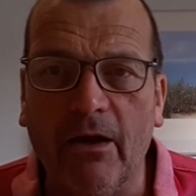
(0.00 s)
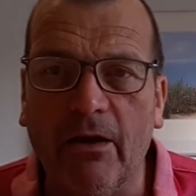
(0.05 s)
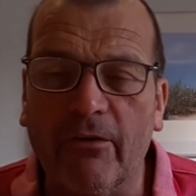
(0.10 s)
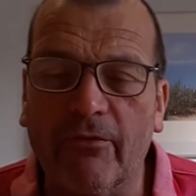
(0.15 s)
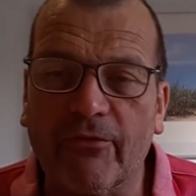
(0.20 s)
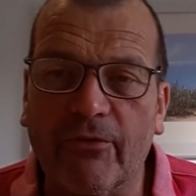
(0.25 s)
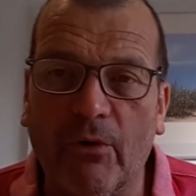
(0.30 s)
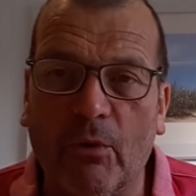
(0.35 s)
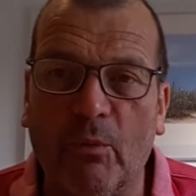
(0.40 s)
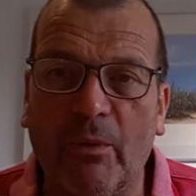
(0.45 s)

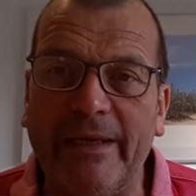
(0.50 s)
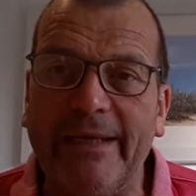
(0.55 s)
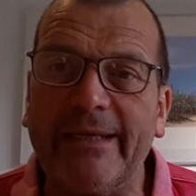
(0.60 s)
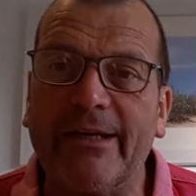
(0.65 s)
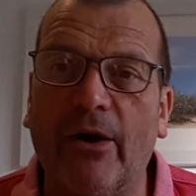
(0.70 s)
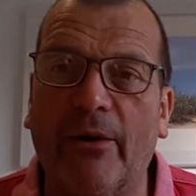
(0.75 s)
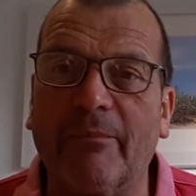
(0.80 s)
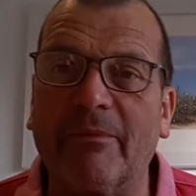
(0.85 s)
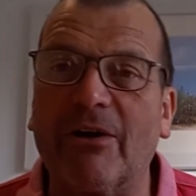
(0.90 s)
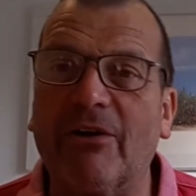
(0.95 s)
for a week.
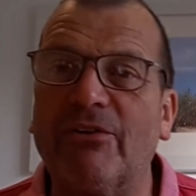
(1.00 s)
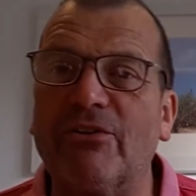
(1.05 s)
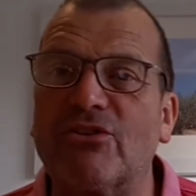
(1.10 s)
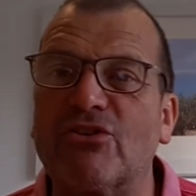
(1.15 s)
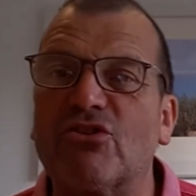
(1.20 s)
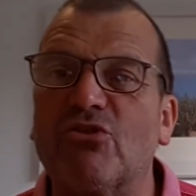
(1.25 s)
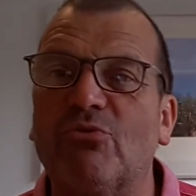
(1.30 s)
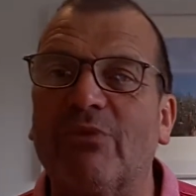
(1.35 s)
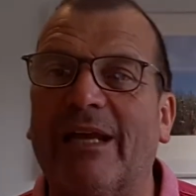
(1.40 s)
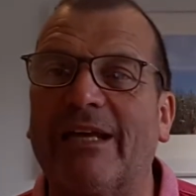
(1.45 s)
I'm going
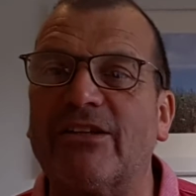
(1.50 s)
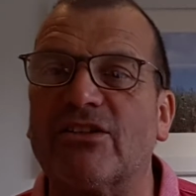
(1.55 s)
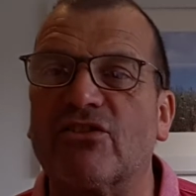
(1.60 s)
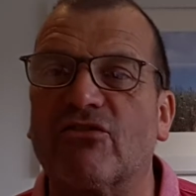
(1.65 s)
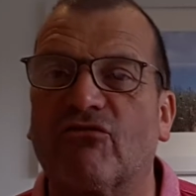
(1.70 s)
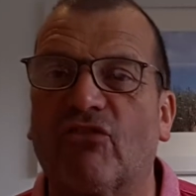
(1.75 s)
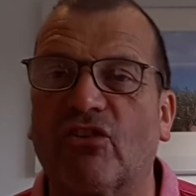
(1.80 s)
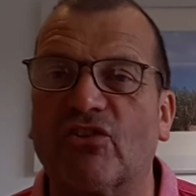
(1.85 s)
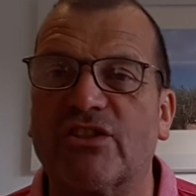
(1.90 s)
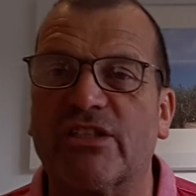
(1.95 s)
to
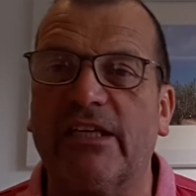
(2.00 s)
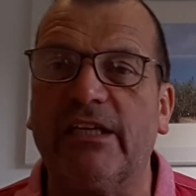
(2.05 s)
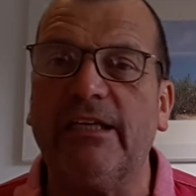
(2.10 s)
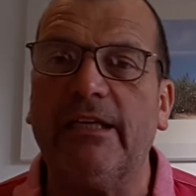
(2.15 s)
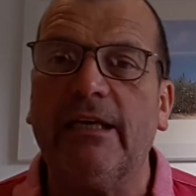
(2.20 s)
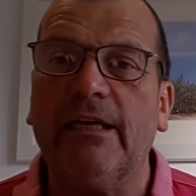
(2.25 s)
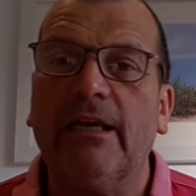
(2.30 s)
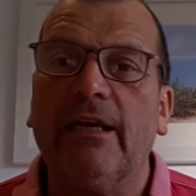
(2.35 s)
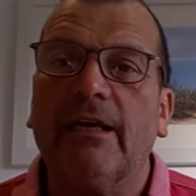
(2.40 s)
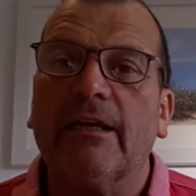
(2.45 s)

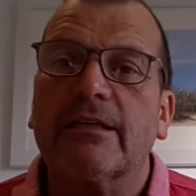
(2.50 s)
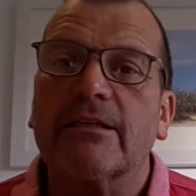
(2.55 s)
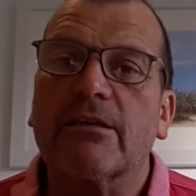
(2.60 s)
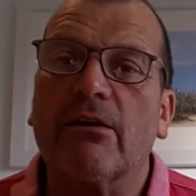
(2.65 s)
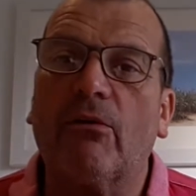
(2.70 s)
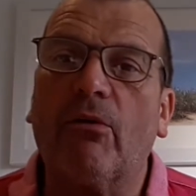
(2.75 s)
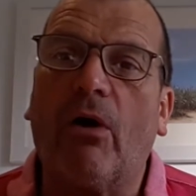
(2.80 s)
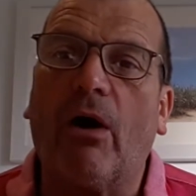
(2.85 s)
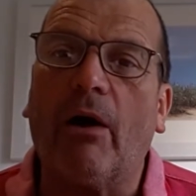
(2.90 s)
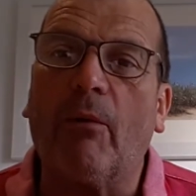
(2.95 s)
Lanzarote,
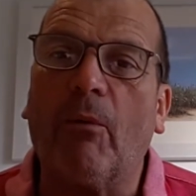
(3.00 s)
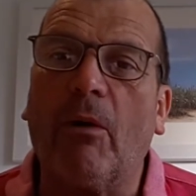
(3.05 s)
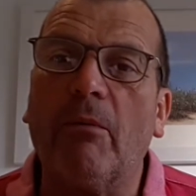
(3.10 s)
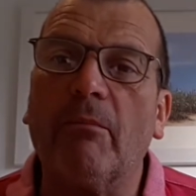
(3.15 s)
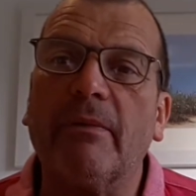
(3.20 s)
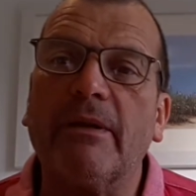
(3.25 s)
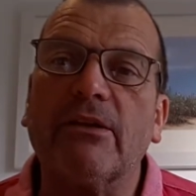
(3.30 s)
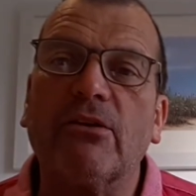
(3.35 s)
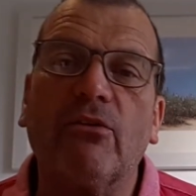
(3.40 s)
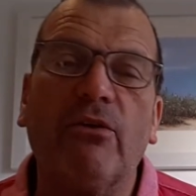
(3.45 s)
so I won't
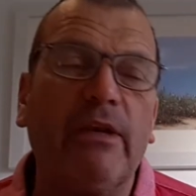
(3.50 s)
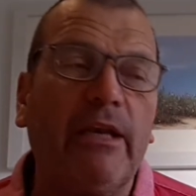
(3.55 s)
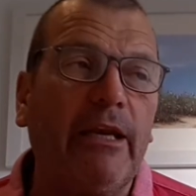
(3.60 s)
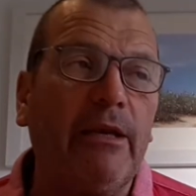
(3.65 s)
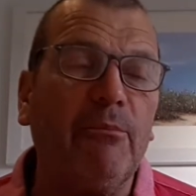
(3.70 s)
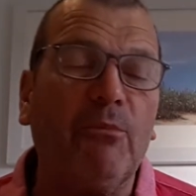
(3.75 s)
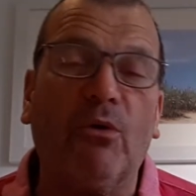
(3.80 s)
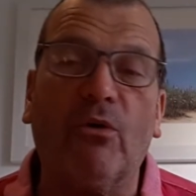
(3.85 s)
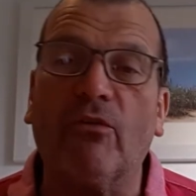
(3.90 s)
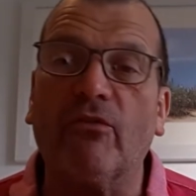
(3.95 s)
be doing any
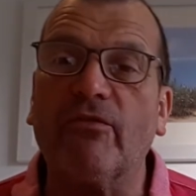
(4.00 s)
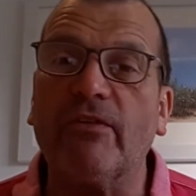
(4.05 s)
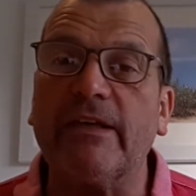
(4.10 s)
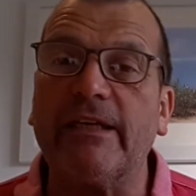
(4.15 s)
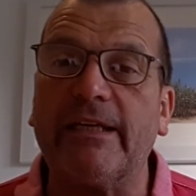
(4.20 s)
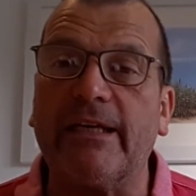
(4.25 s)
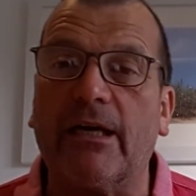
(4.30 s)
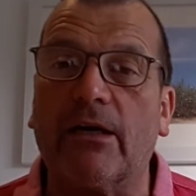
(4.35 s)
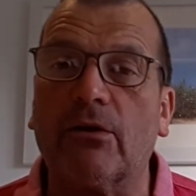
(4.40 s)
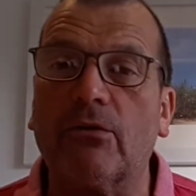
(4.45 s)
more
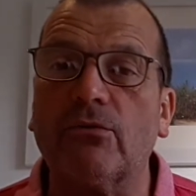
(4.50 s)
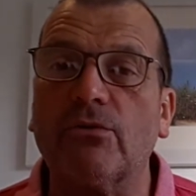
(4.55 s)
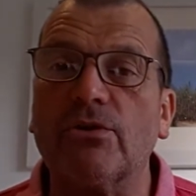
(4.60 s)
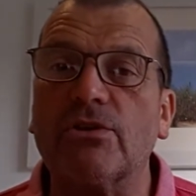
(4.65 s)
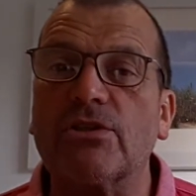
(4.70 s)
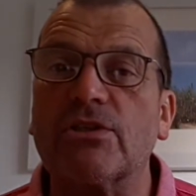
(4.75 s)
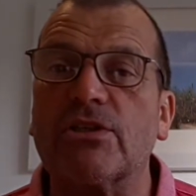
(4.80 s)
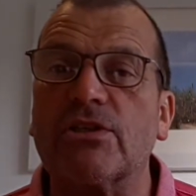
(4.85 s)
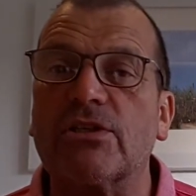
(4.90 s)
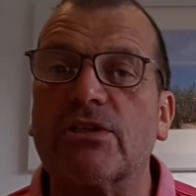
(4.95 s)

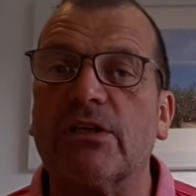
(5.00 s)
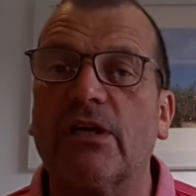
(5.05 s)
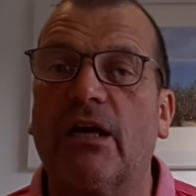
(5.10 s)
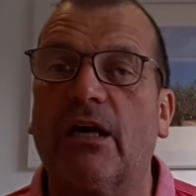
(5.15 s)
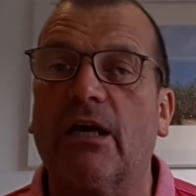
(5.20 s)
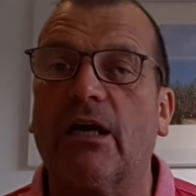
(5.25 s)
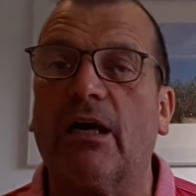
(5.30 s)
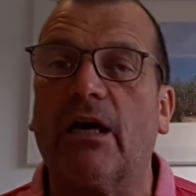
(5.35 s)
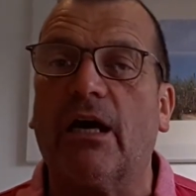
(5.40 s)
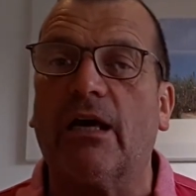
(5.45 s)
videos
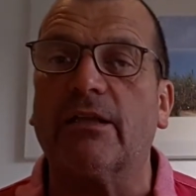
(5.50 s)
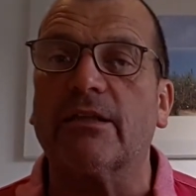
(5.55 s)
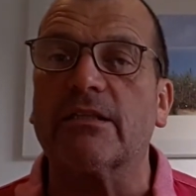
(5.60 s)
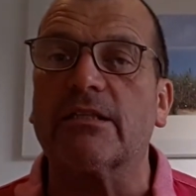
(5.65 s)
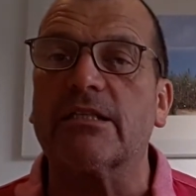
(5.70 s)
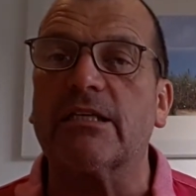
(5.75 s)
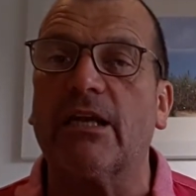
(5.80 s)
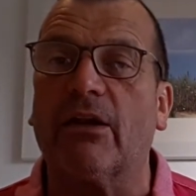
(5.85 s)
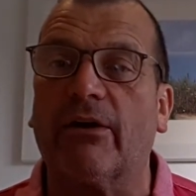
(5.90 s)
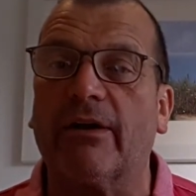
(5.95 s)

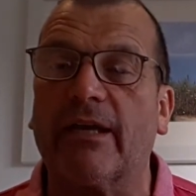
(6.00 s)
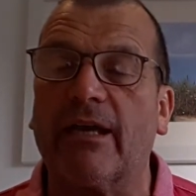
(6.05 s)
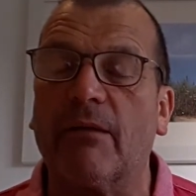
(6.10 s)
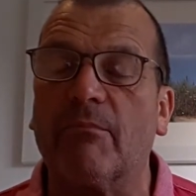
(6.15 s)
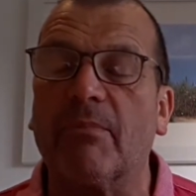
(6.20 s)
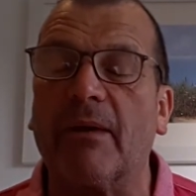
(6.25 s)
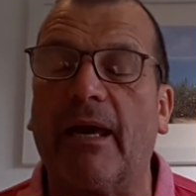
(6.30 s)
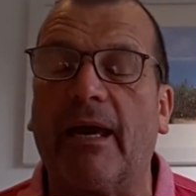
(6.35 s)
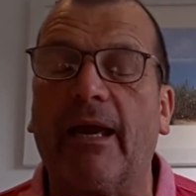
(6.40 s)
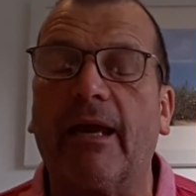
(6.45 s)
until I get
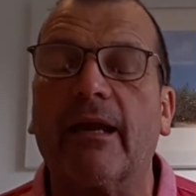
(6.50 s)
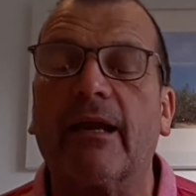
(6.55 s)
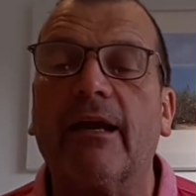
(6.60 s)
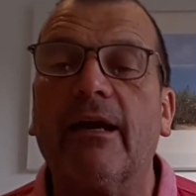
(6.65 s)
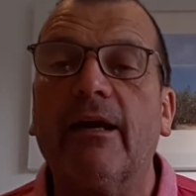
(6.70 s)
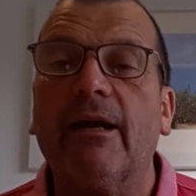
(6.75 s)
back.